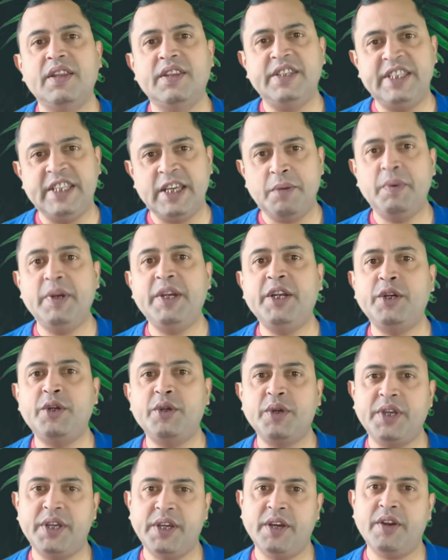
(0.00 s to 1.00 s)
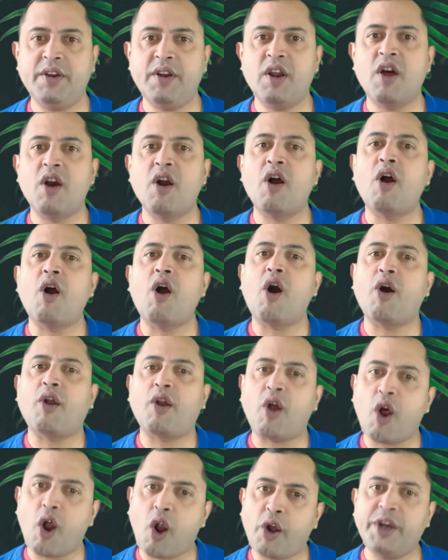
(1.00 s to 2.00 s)
the ability to hear or
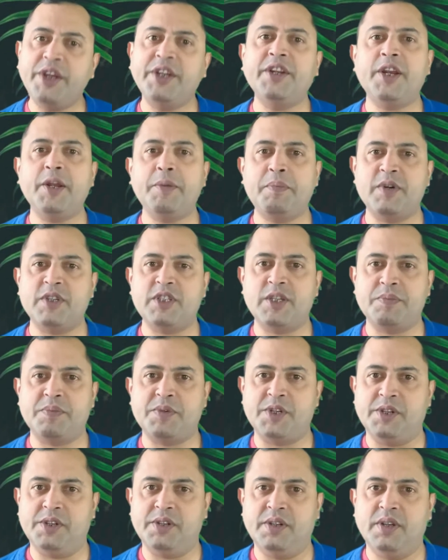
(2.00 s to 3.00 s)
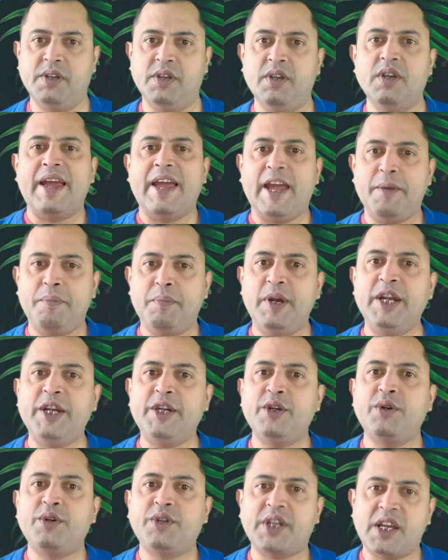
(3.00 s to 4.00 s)
auditory perception,
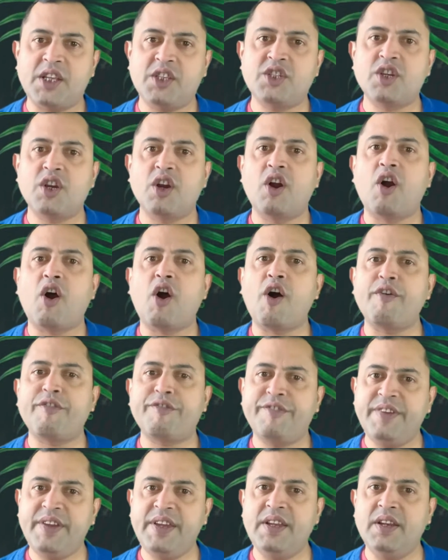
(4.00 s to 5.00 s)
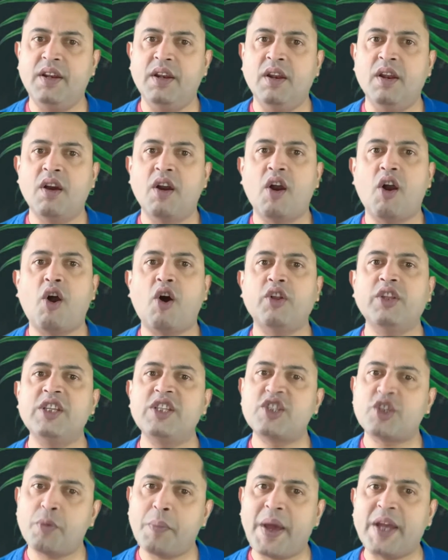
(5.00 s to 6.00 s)
ability to touch or feel, or the
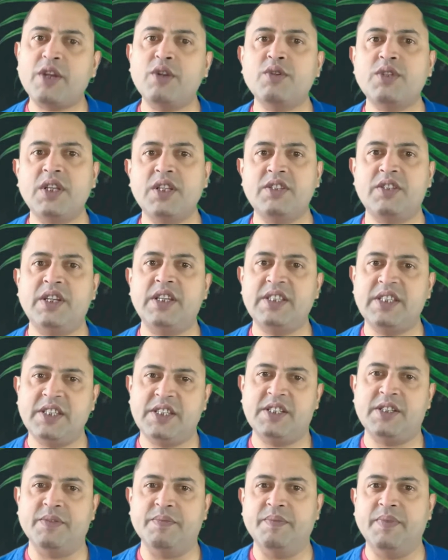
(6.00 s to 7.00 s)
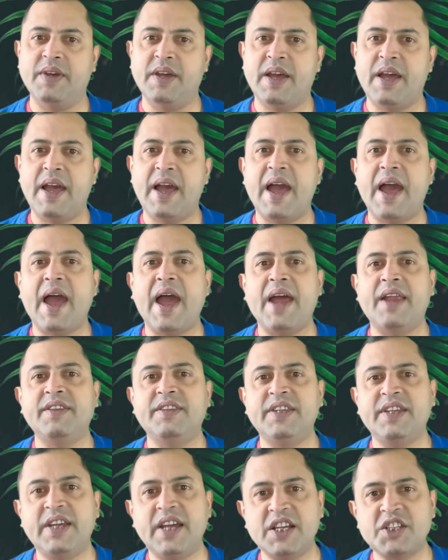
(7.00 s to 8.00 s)
somatosensory system, and
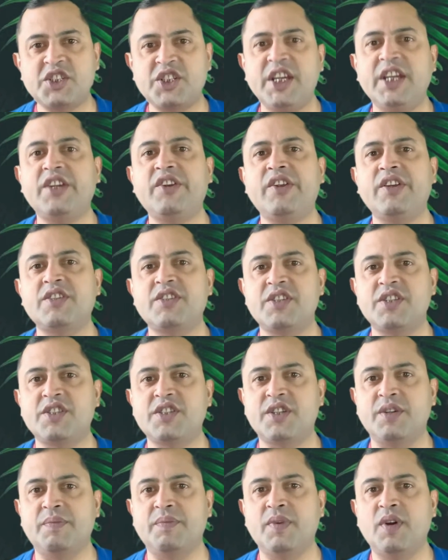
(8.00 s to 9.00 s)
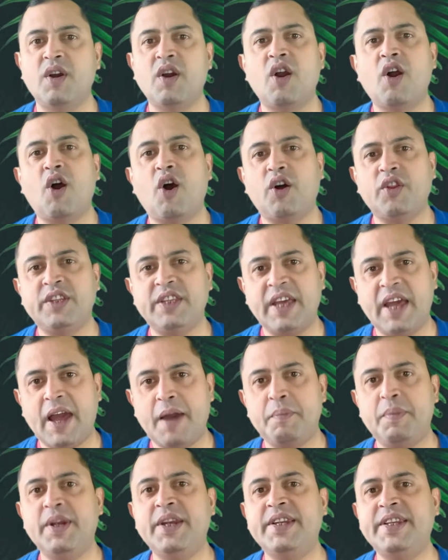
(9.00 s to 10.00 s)
the gustatory system, or the
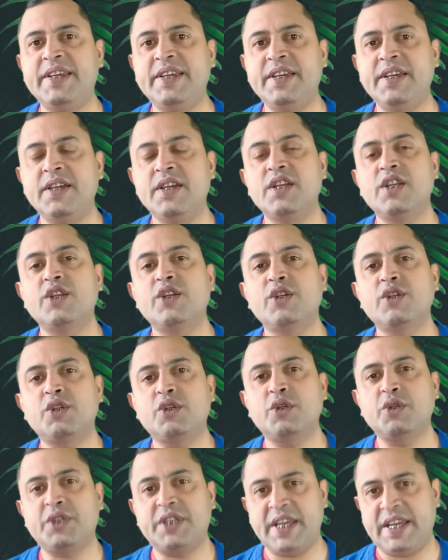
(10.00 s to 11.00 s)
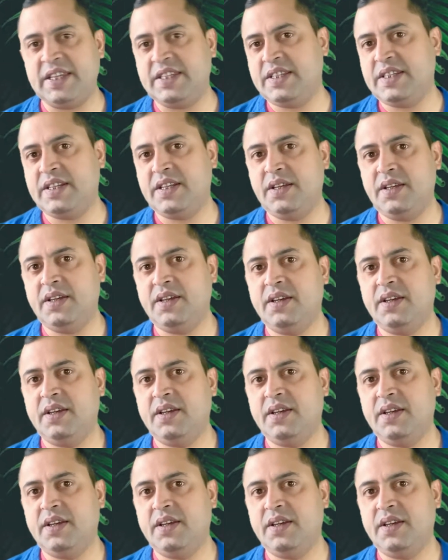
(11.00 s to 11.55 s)
ability to taste.